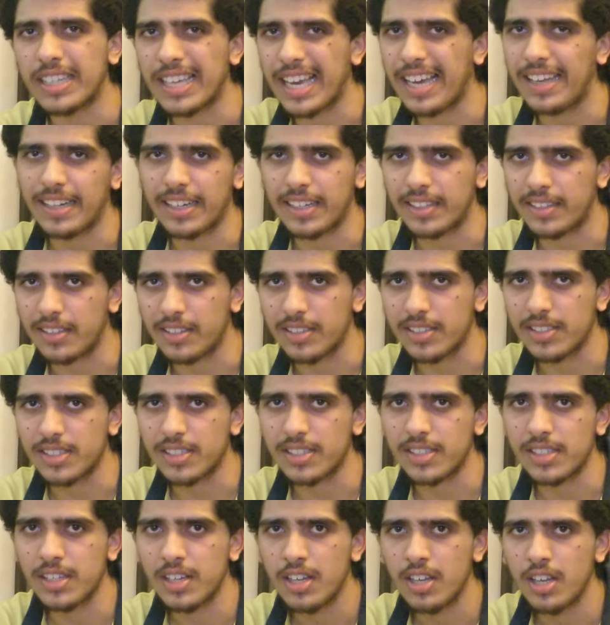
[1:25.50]

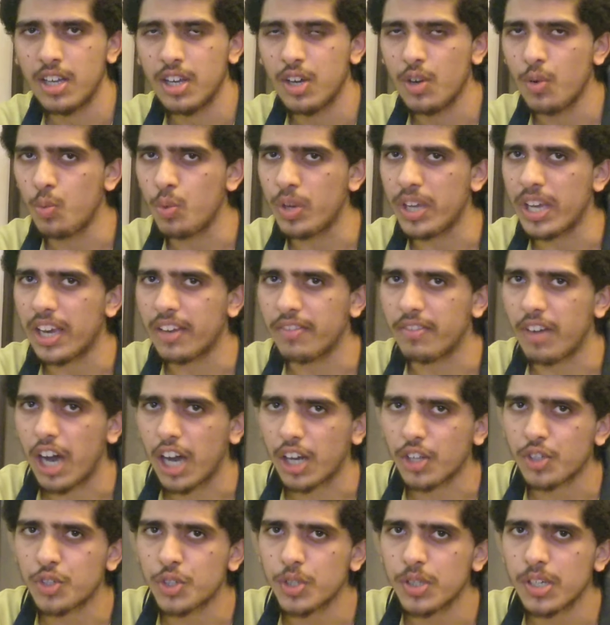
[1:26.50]
characters. We have
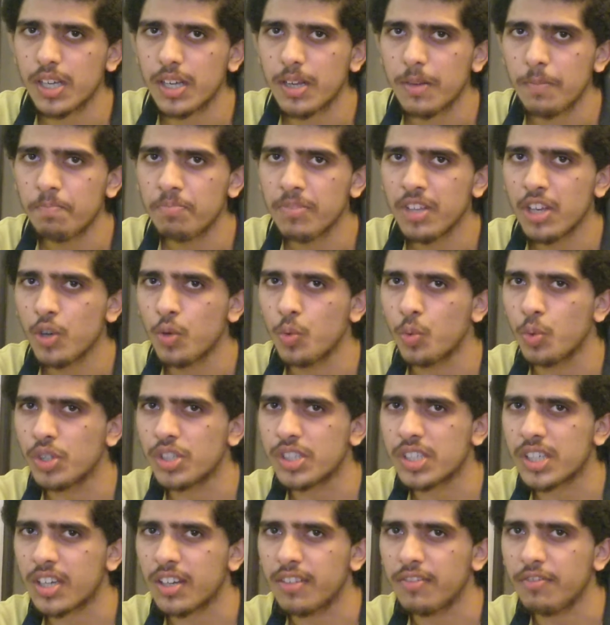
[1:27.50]
Arjuna, who
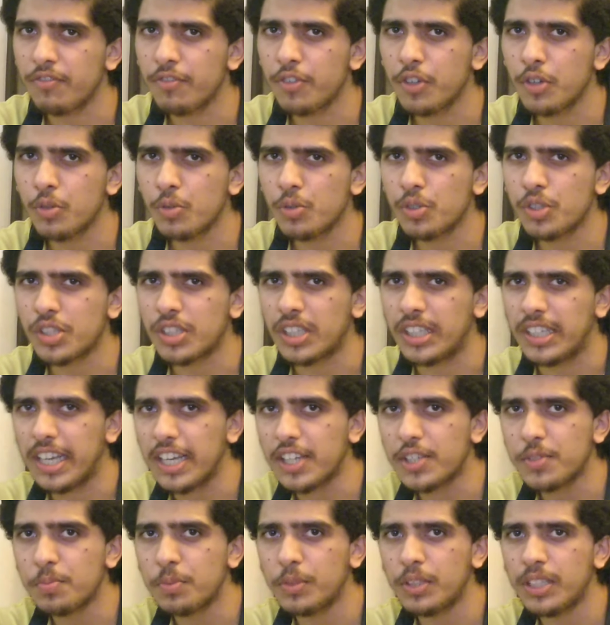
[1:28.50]
is confused,
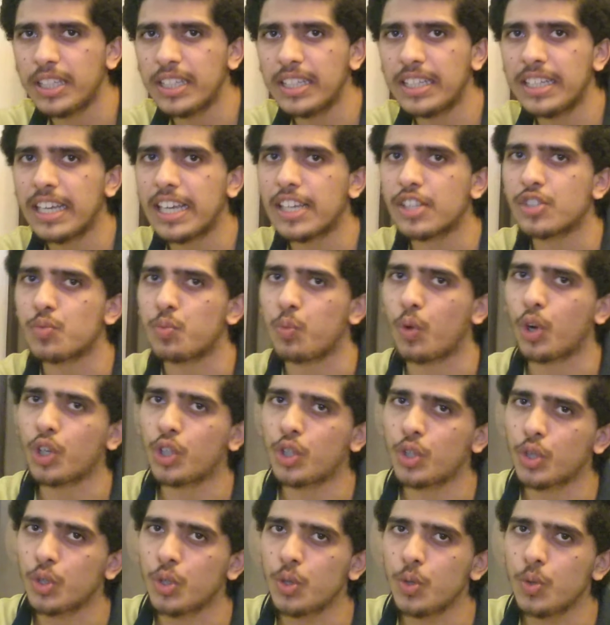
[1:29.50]
despondent as
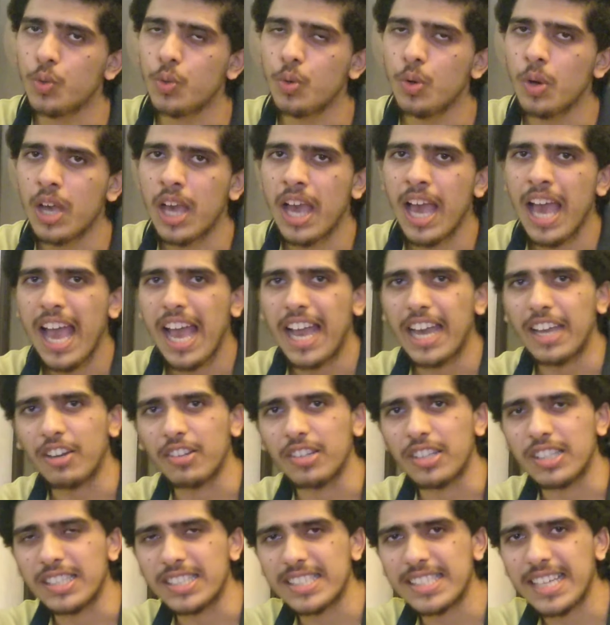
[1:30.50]
what to do, and
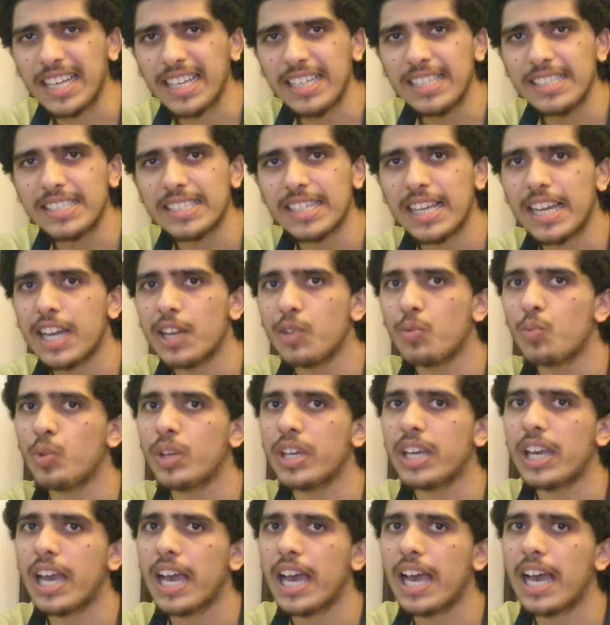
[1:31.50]
on the second side
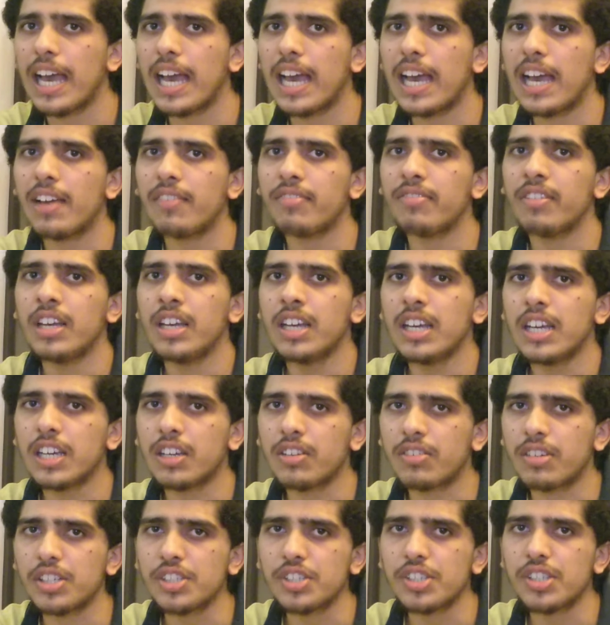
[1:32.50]
we have
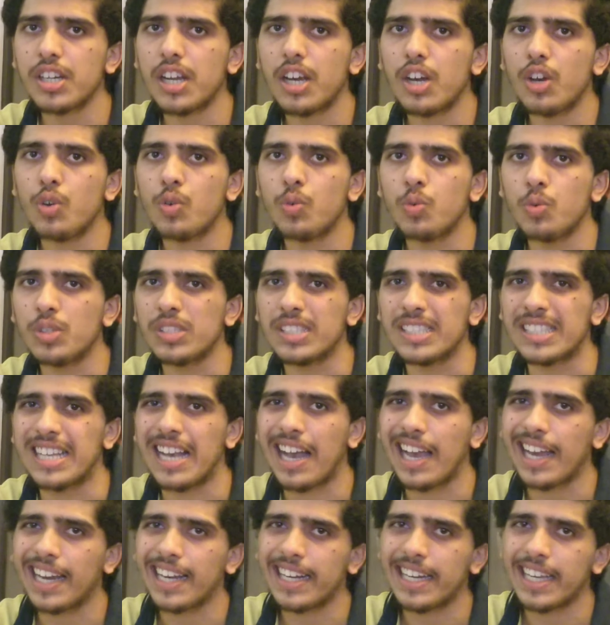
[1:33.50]
Krishna, who is
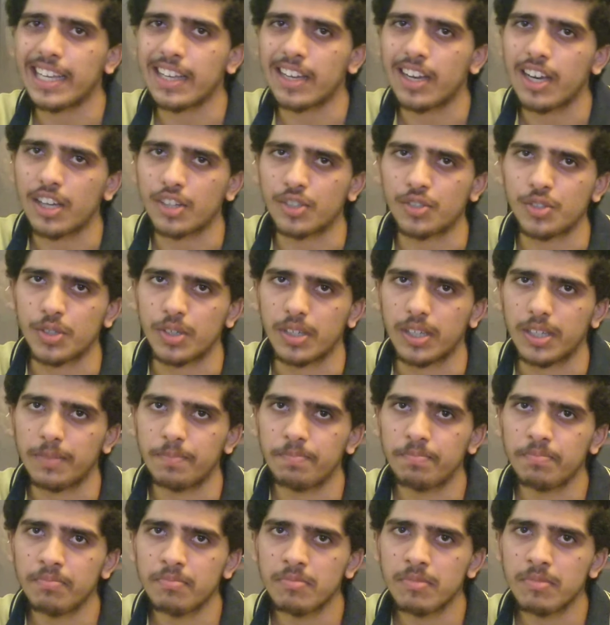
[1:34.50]
guiding Arjuna.